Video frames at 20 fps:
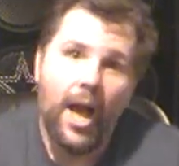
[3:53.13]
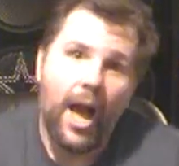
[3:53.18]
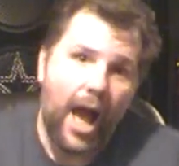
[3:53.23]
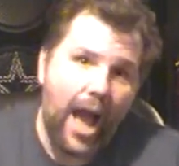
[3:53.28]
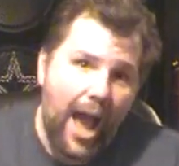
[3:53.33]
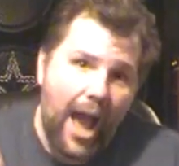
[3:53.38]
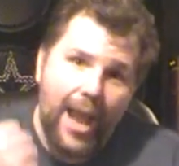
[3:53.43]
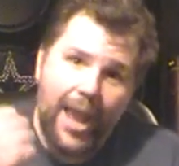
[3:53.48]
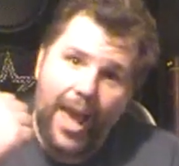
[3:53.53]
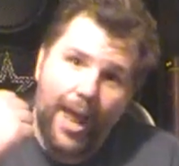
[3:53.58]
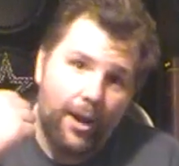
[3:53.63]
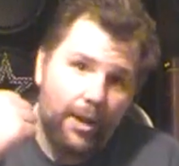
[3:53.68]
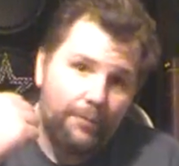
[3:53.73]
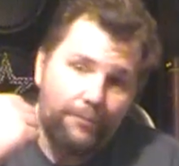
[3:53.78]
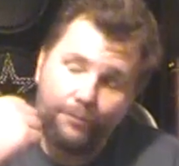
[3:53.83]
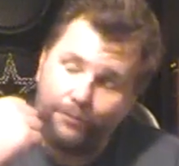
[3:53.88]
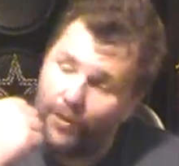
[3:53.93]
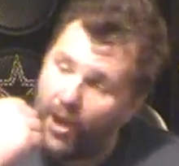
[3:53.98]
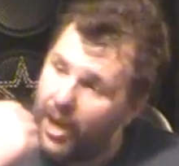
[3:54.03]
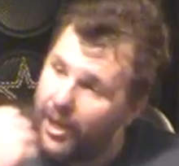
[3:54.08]
I had a
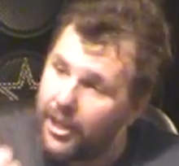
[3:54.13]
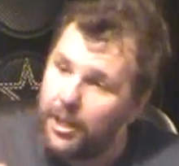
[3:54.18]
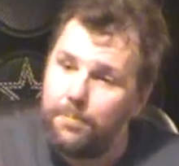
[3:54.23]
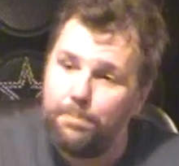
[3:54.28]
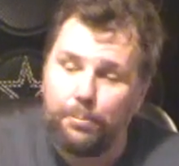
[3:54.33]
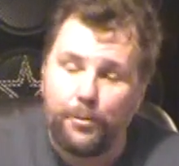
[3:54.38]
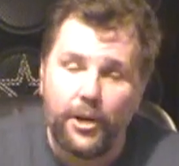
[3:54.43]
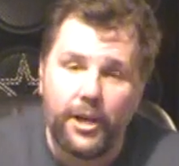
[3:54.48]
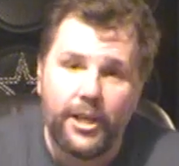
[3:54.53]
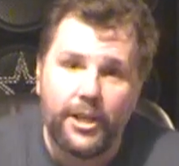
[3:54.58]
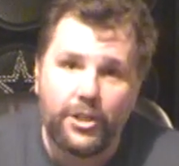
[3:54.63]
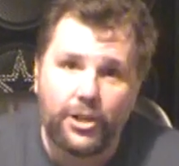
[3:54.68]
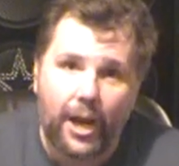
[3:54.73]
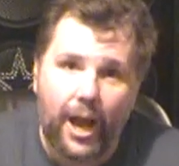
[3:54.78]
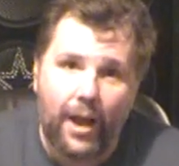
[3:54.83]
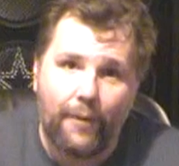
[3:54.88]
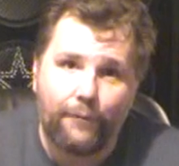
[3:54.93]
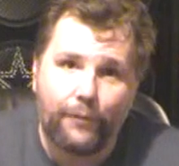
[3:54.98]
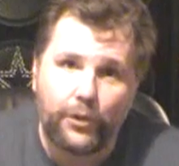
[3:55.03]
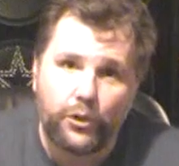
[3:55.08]
fucking printing
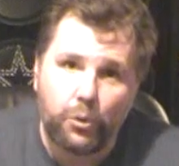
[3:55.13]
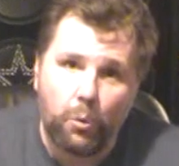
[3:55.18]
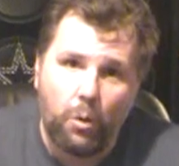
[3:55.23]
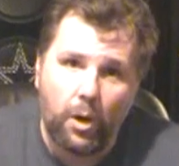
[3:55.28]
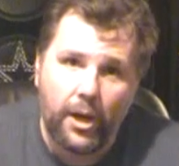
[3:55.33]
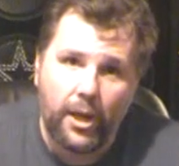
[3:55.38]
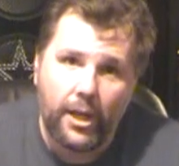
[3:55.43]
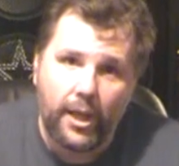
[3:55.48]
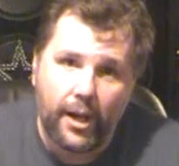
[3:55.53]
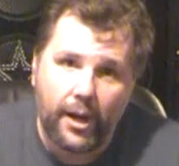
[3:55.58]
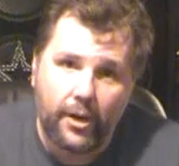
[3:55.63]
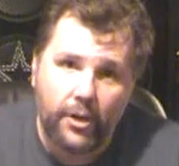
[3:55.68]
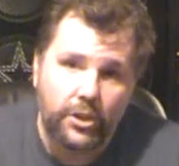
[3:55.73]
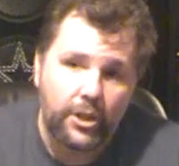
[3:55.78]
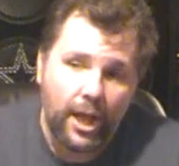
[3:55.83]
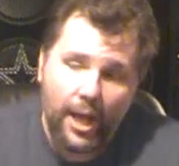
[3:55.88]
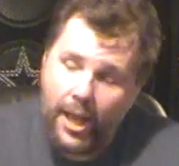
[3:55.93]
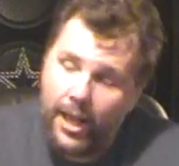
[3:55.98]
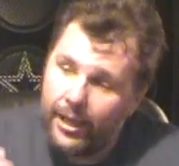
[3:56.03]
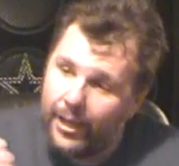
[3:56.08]
job for 20 years,
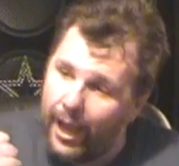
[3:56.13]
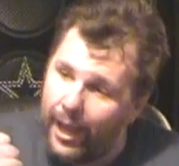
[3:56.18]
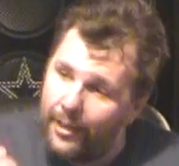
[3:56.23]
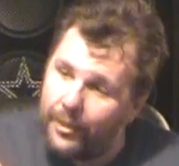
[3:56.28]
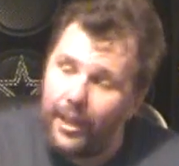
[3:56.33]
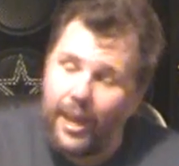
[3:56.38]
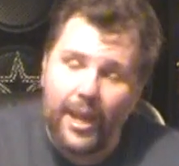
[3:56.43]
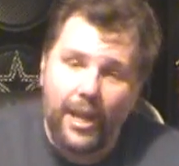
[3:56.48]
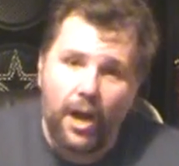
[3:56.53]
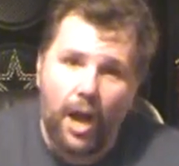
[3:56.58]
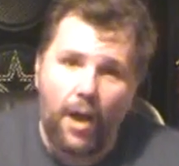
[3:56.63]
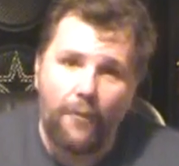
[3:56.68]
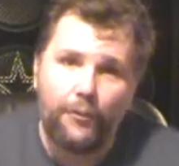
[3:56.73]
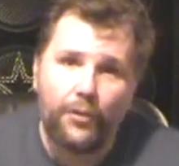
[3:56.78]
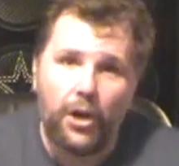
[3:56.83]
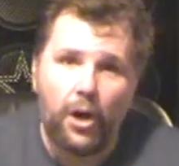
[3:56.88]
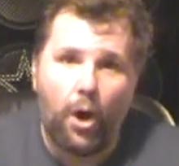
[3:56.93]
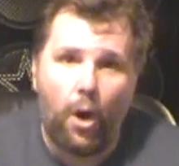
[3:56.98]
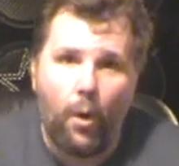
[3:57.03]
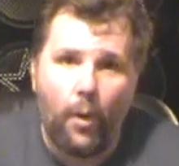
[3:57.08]
got laid off in
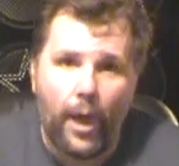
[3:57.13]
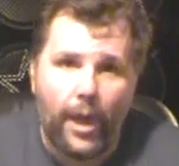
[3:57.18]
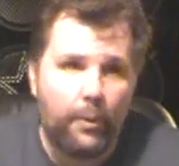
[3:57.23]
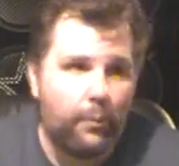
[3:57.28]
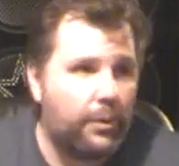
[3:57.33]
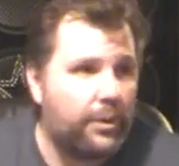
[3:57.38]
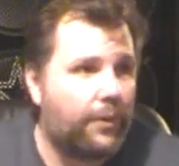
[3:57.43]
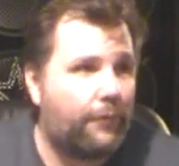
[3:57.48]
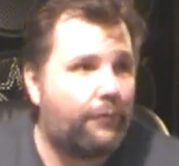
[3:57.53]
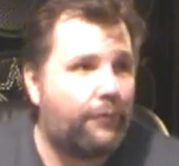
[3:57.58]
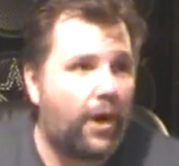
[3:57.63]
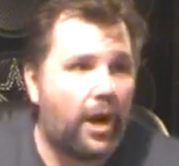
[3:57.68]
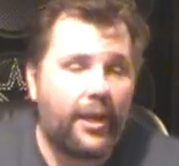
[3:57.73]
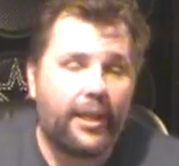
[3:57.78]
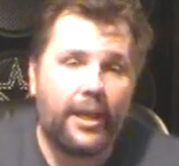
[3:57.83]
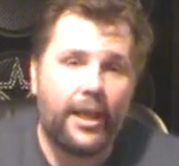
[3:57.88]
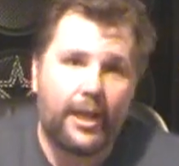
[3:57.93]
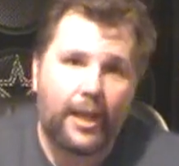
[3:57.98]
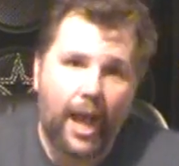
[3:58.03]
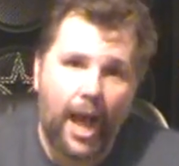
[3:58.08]
2008 when the
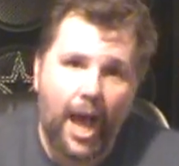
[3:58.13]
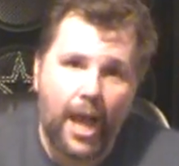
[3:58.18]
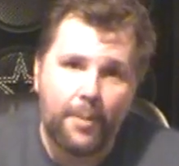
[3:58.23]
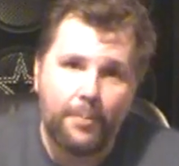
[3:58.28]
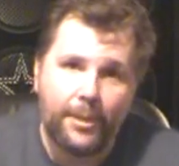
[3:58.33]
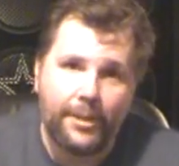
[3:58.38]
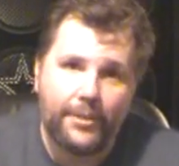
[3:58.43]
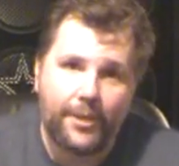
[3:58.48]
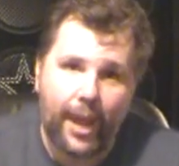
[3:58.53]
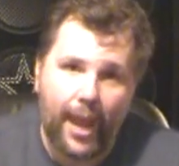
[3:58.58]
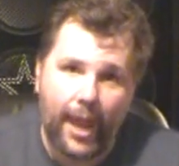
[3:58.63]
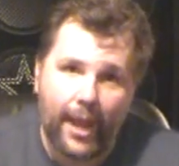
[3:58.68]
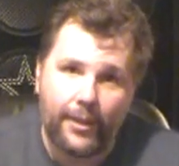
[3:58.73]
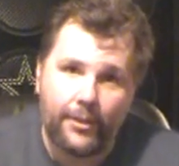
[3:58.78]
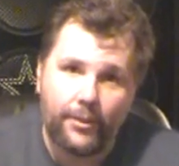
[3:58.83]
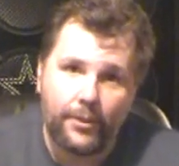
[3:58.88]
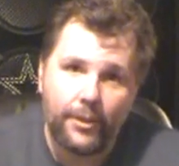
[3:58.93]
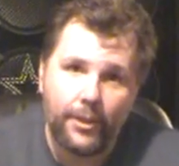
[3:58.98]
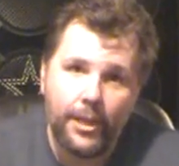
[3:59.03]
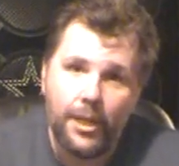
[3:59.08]
fucking economy
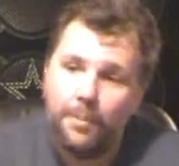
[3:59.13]
tanked.